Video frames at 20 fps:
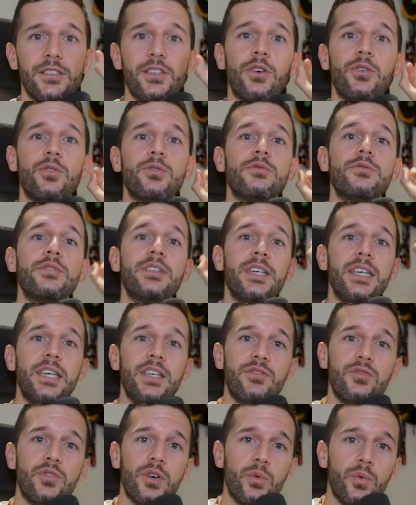So
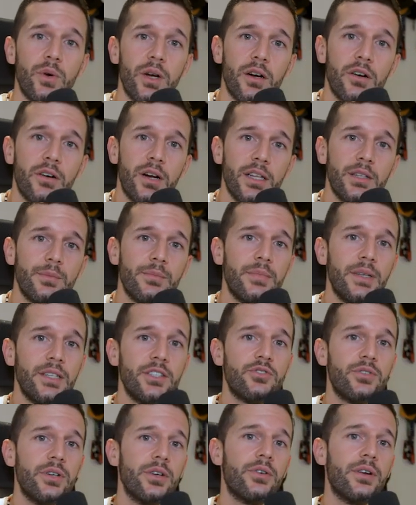if when we are going to be
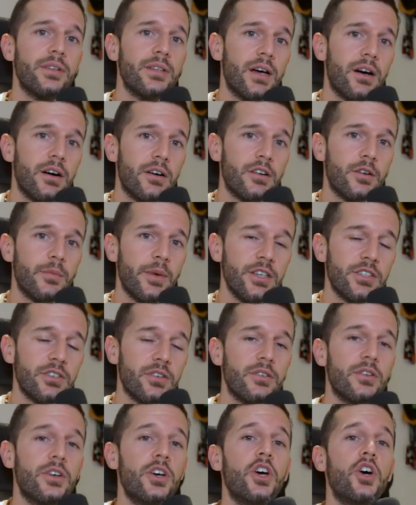triggering that
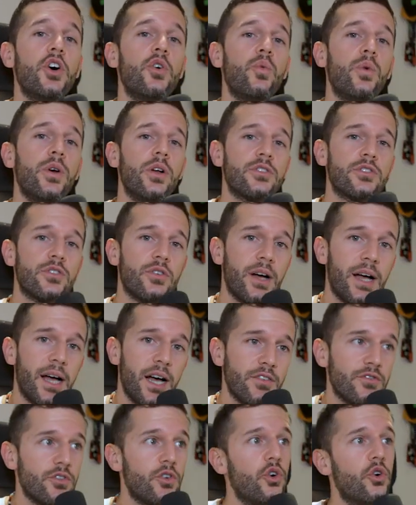automation, we also
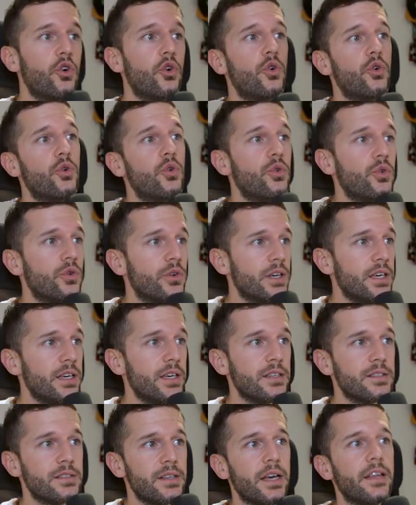have who
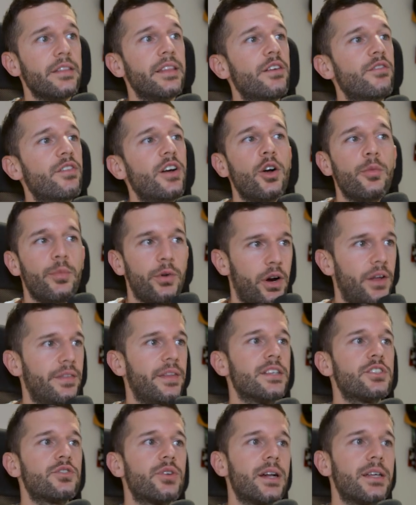is the developer and
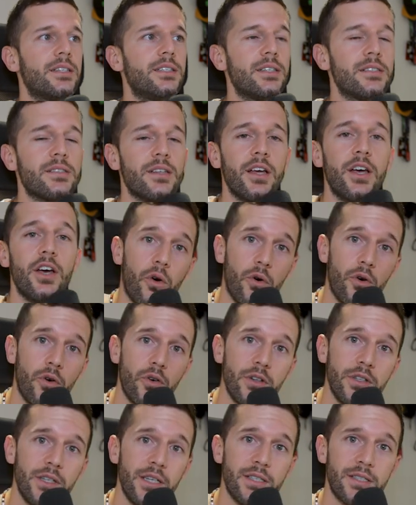the strategist,
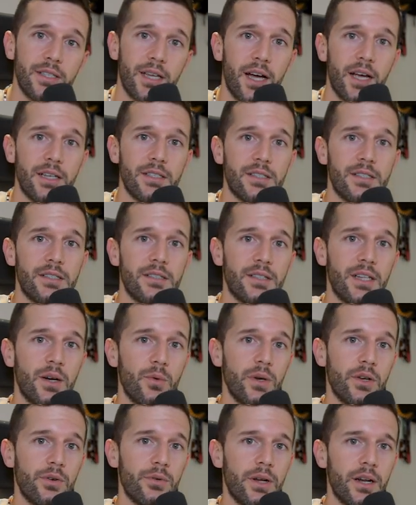all these tasks that
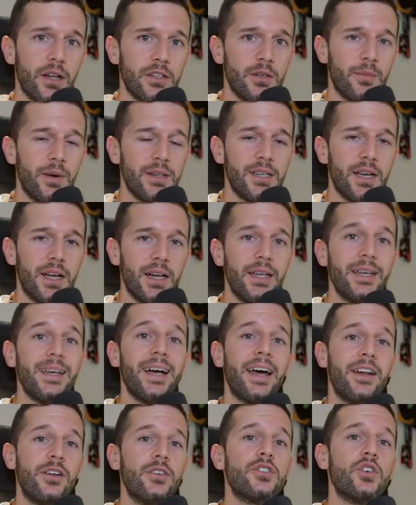we create automatically
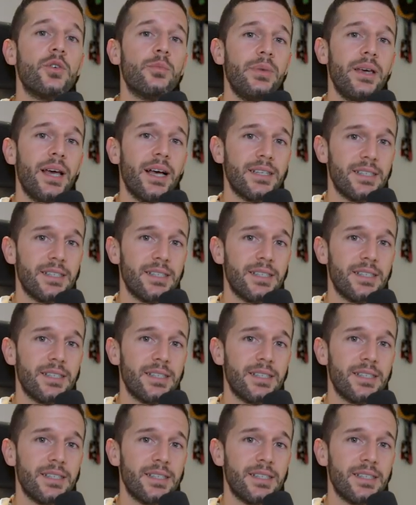can also be